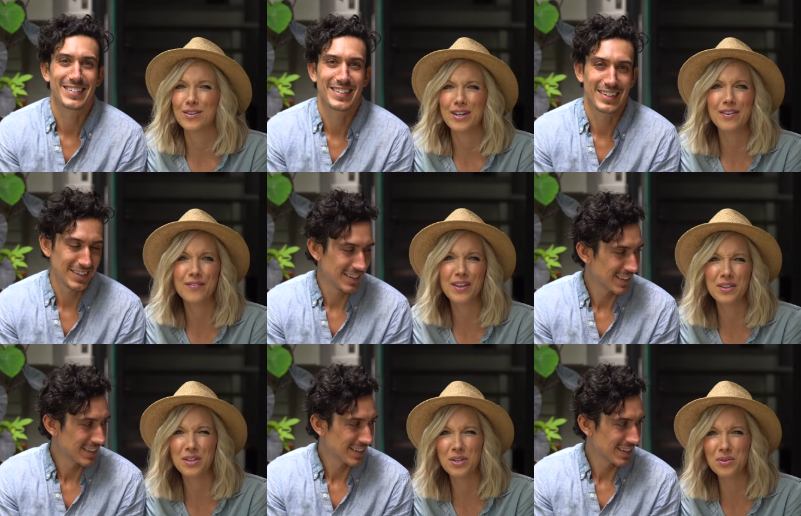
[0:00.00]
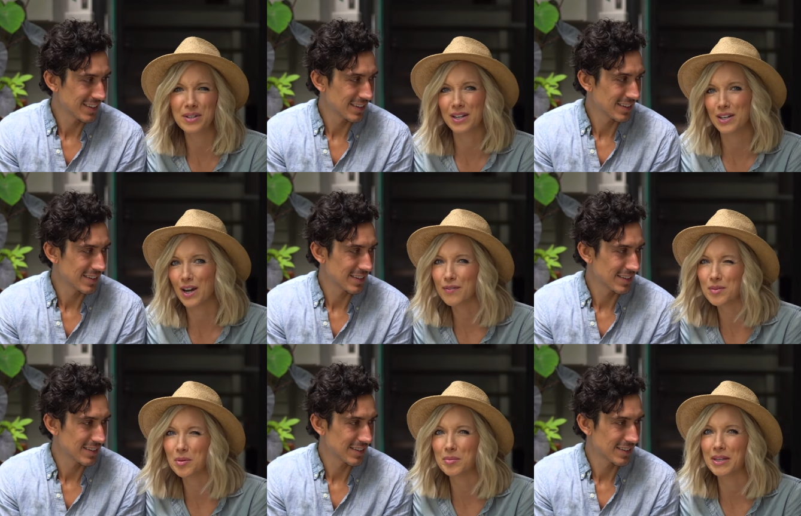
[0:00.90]
Speaker 1: So it felt new and
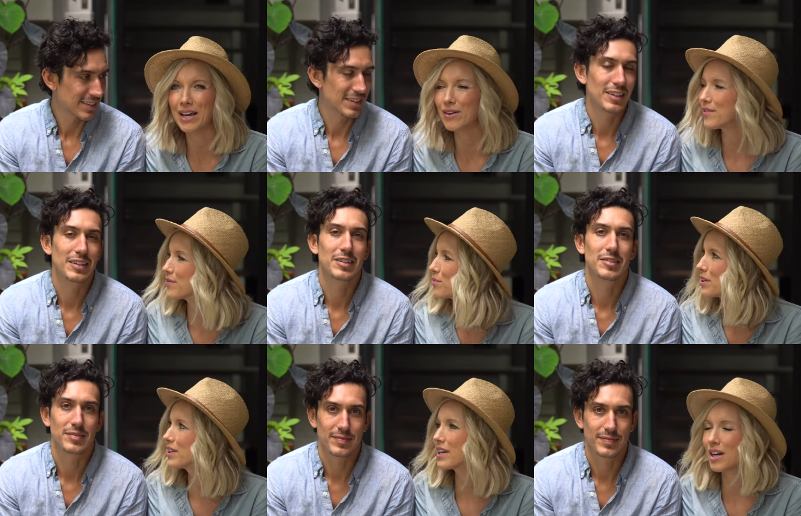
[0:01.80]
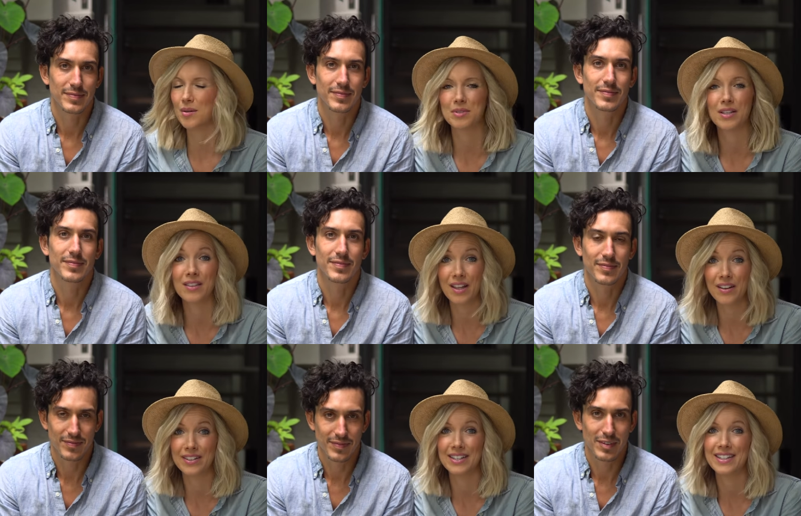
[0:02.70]
uncomfortable, but now I've really come to
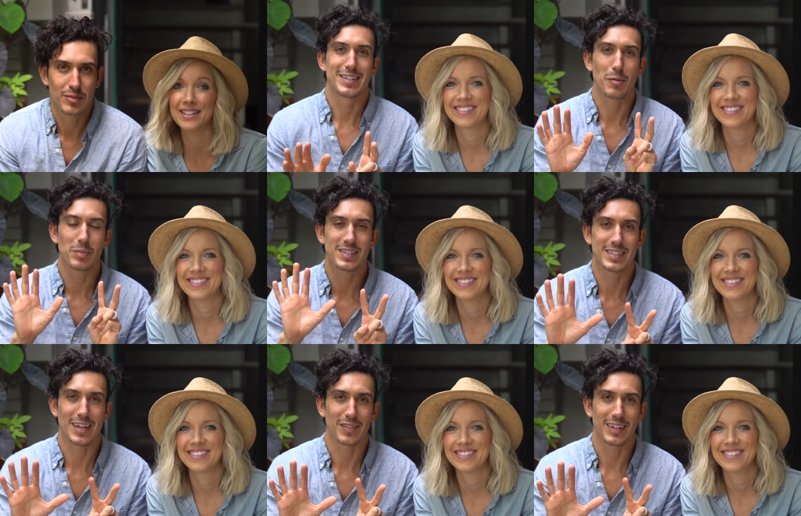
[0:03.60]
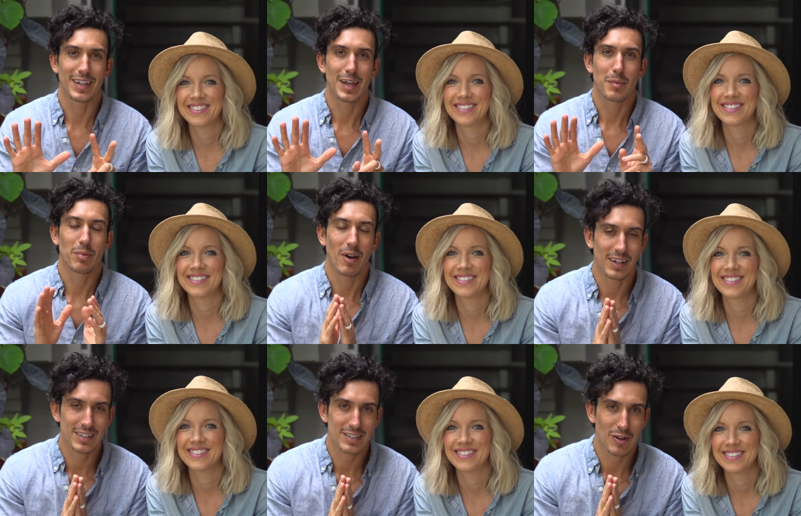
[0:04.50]
love it.
Speaker 2: Number seven,
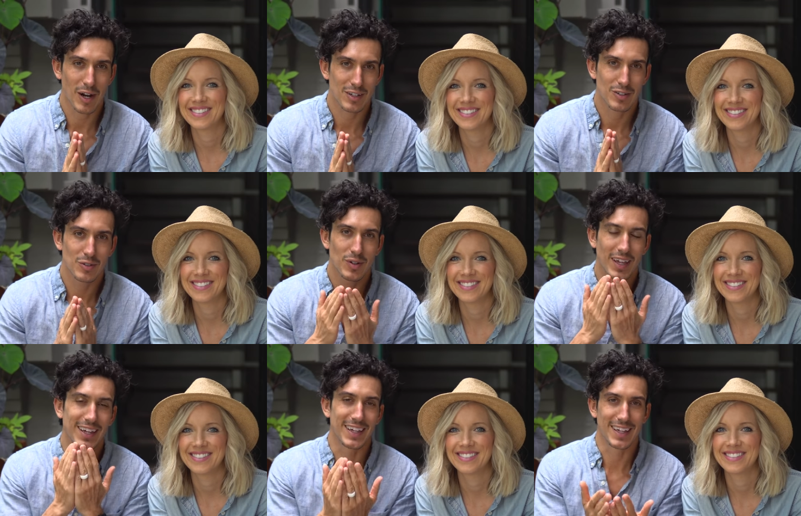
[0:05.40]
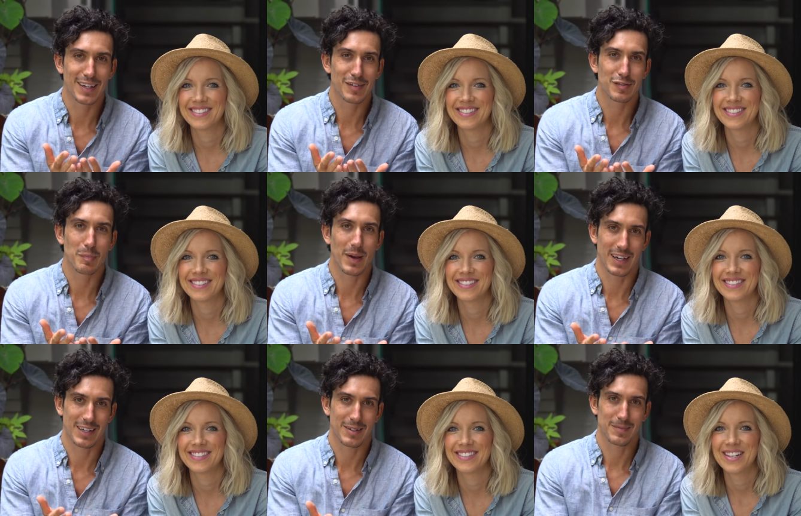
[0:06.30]
practice gratitude and give
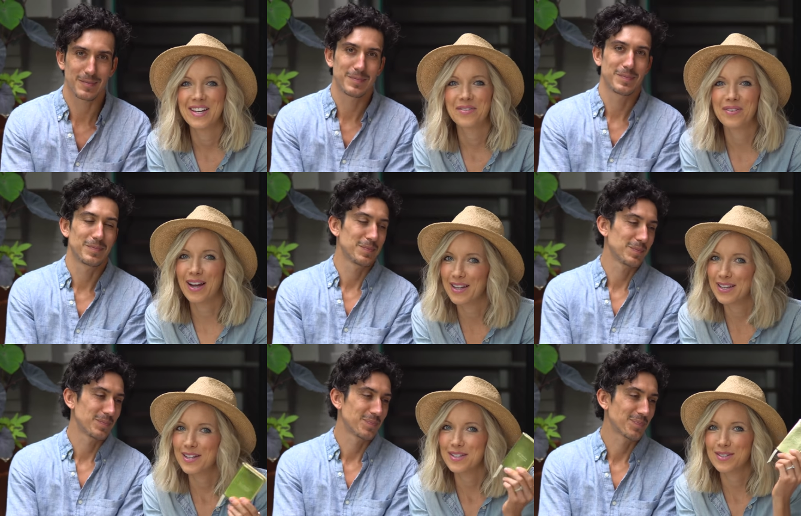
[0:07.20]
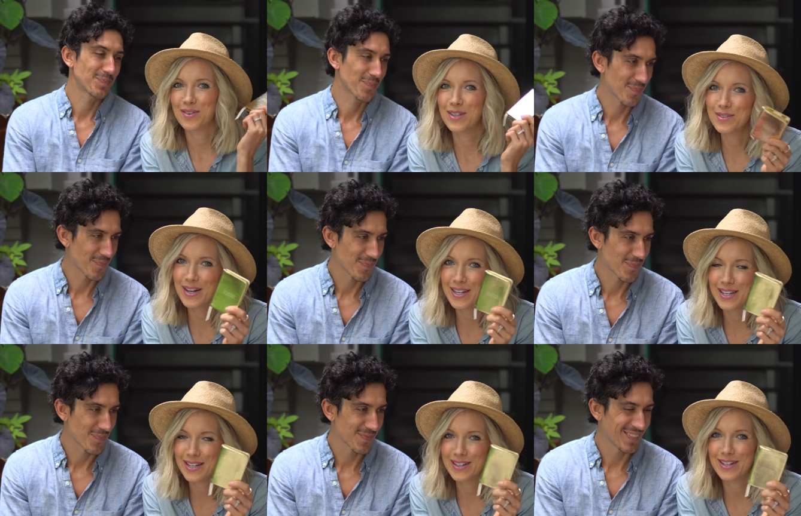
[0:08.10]
back.
Speaker 1: Right. So this right
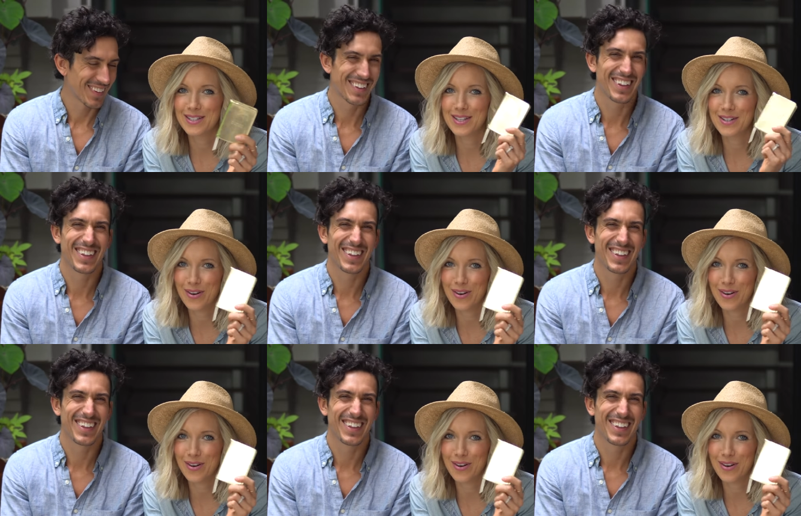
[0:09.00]
here is a